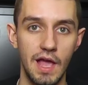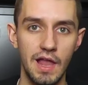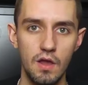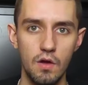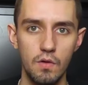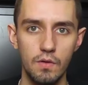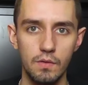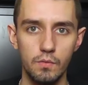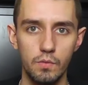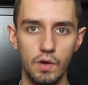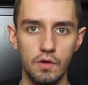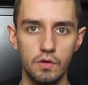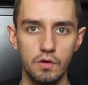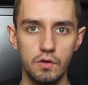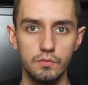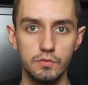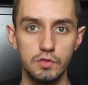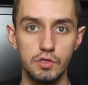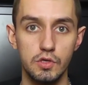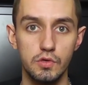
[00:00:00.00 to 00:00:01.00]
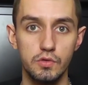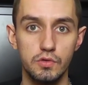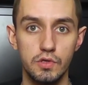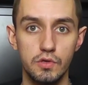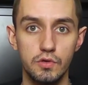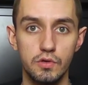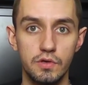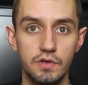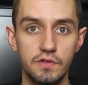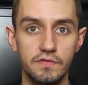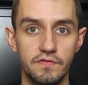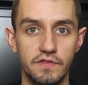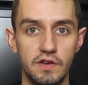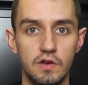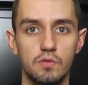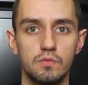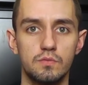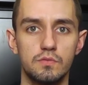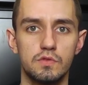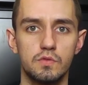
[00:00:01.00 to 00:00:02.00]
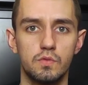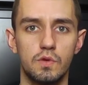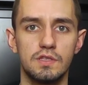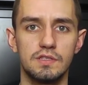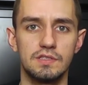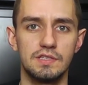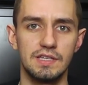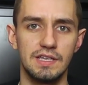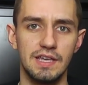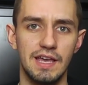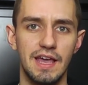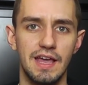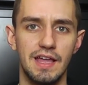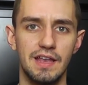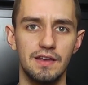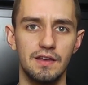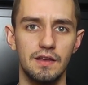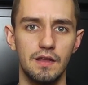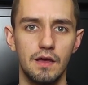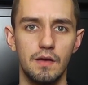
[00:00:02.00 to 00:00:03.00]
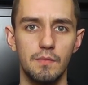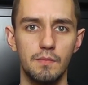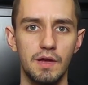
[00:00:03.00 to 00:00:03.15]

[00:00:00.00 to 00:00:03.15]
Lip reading: Hello and welcome to DoGood Films once again.